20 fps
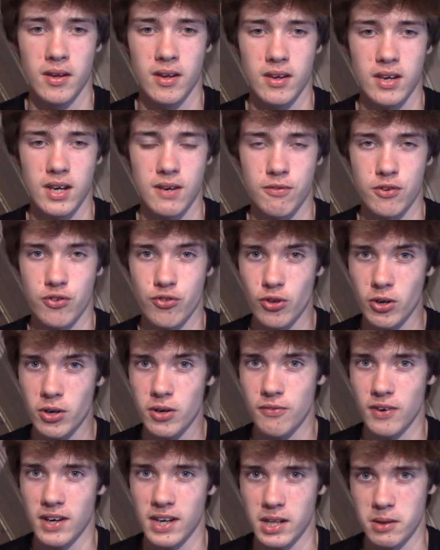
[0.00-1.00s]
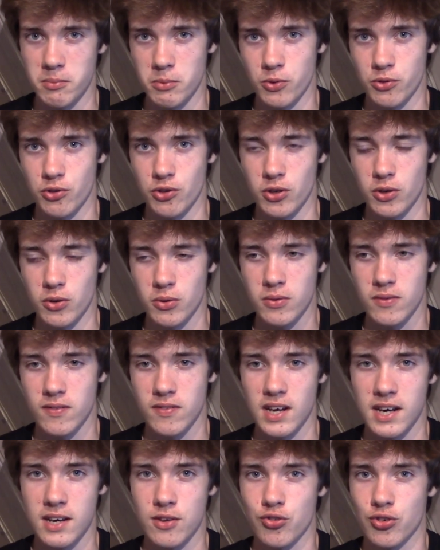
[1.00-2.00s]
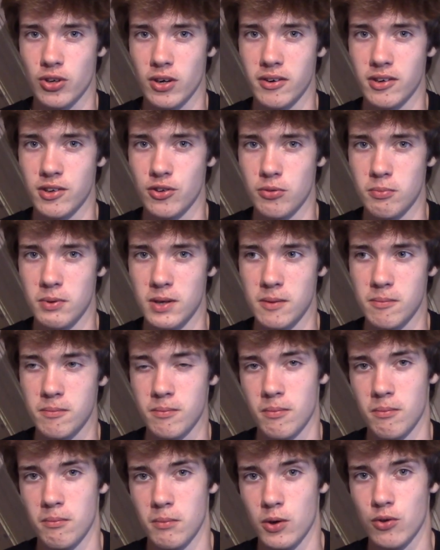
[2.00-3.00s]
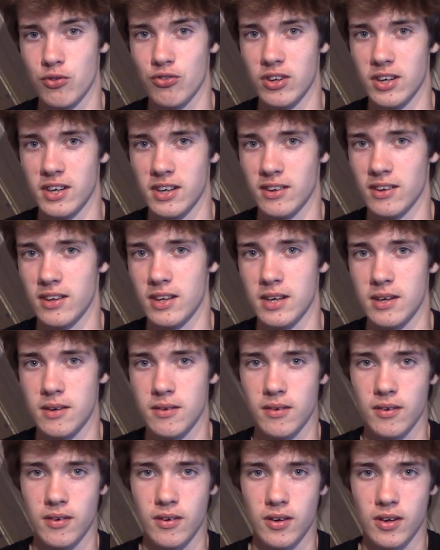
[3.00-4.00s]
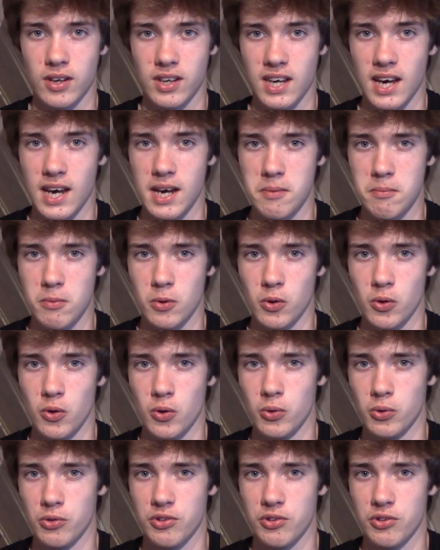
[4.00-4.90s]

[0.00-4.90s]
If it's not available to you, then it's going to be most likely cable or